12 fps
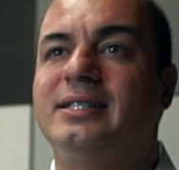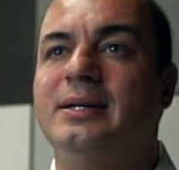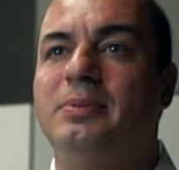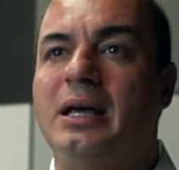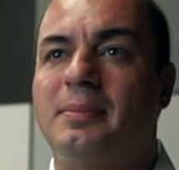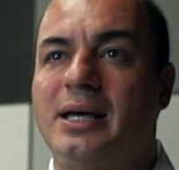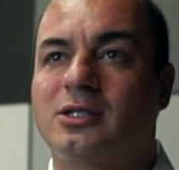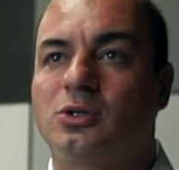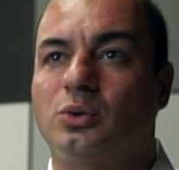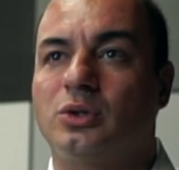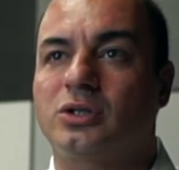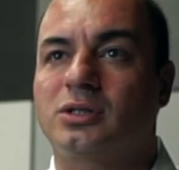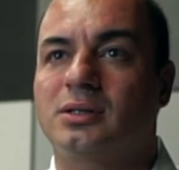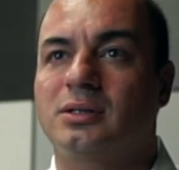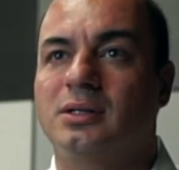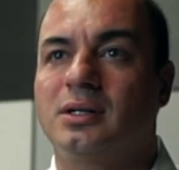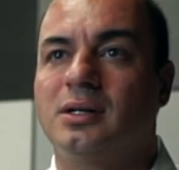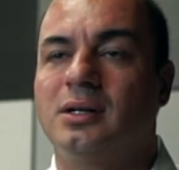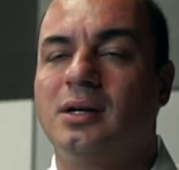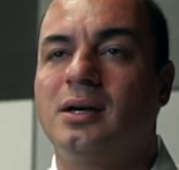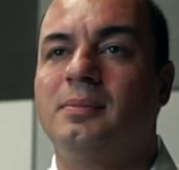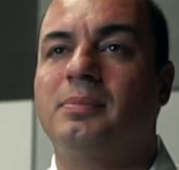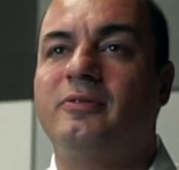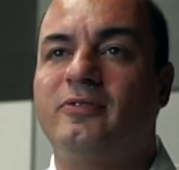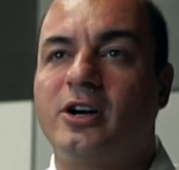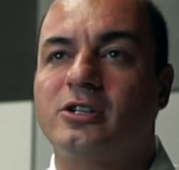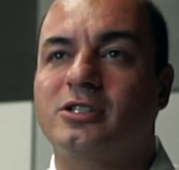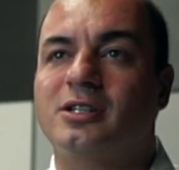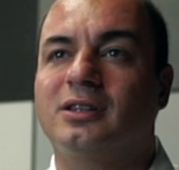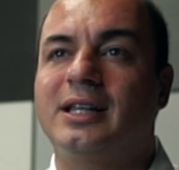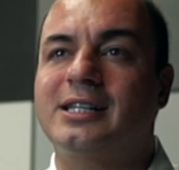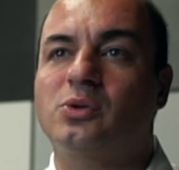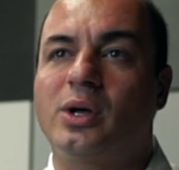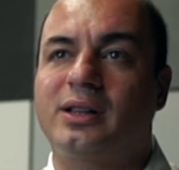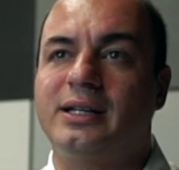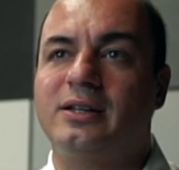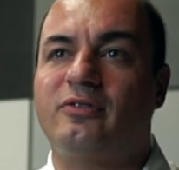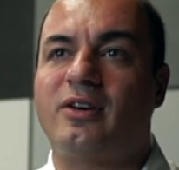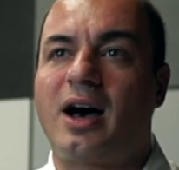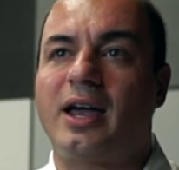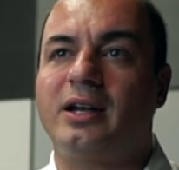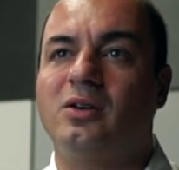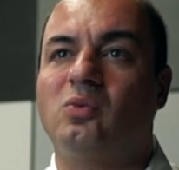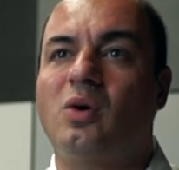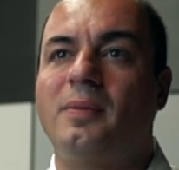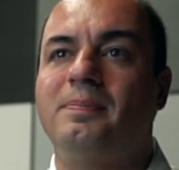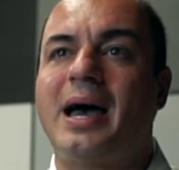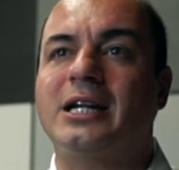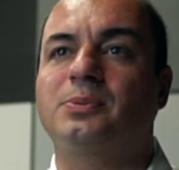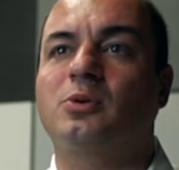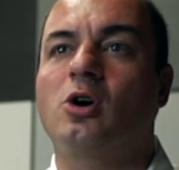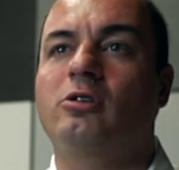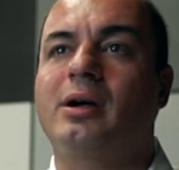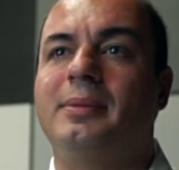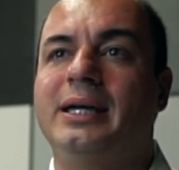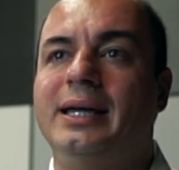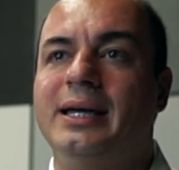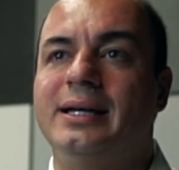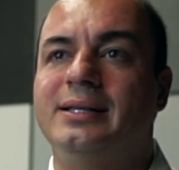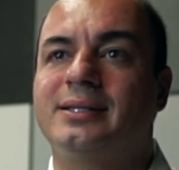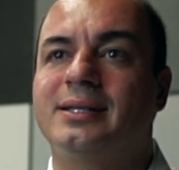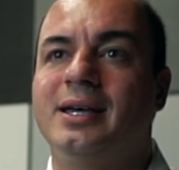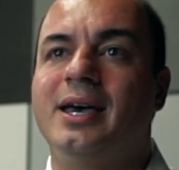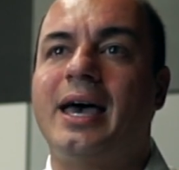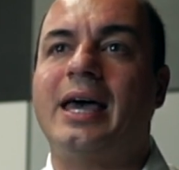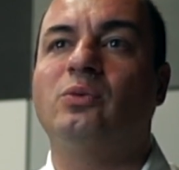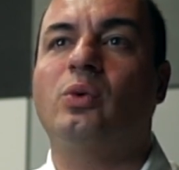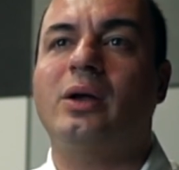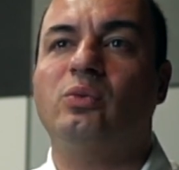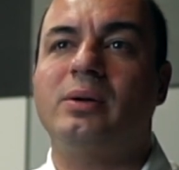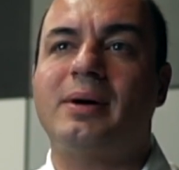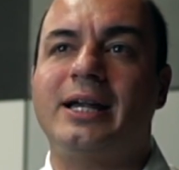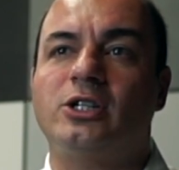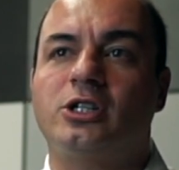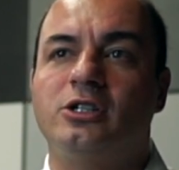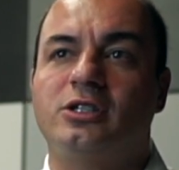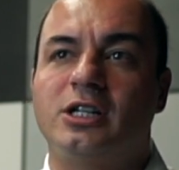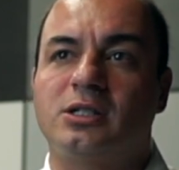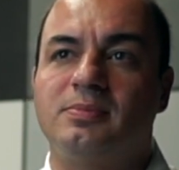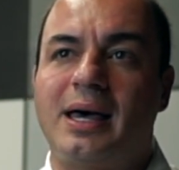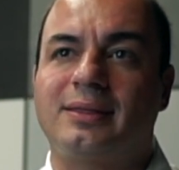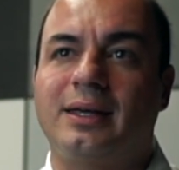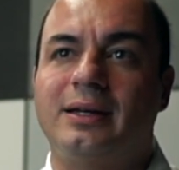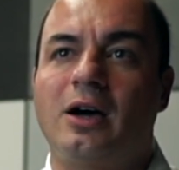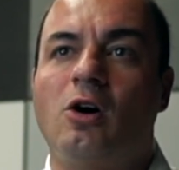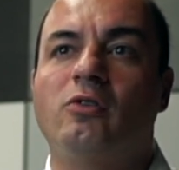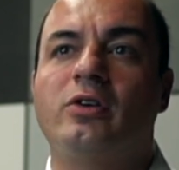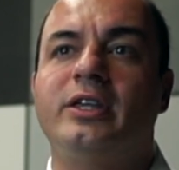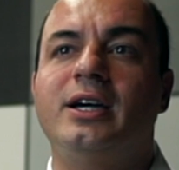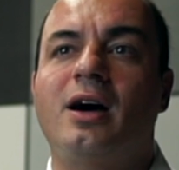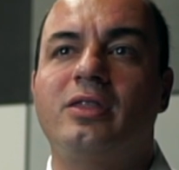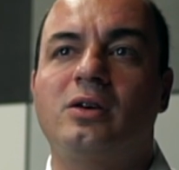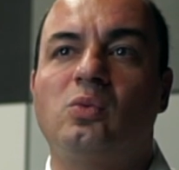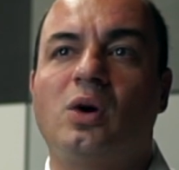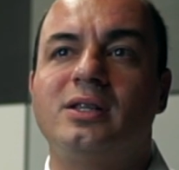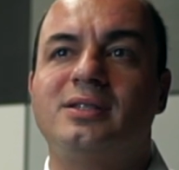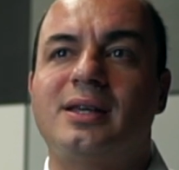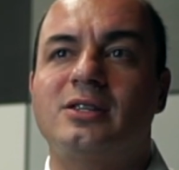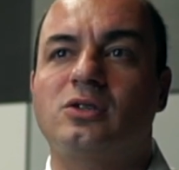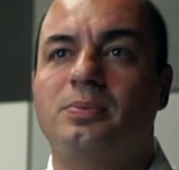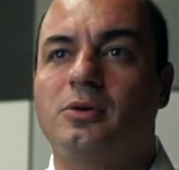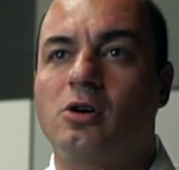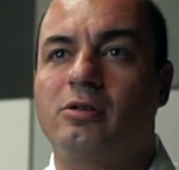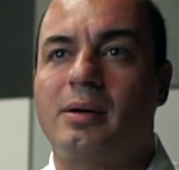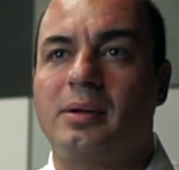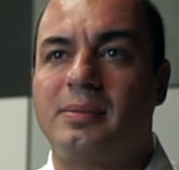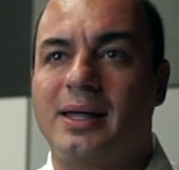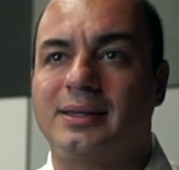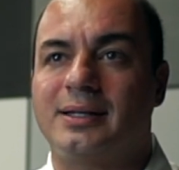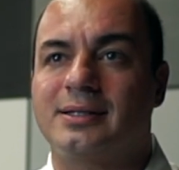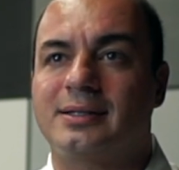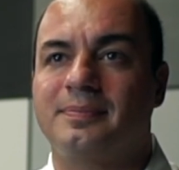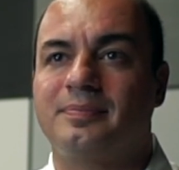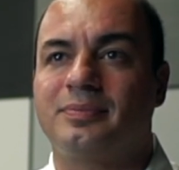TPMS tools. But first, let's quickly define what batch programming is and when we might choose this method over the other one-sensor programming methods.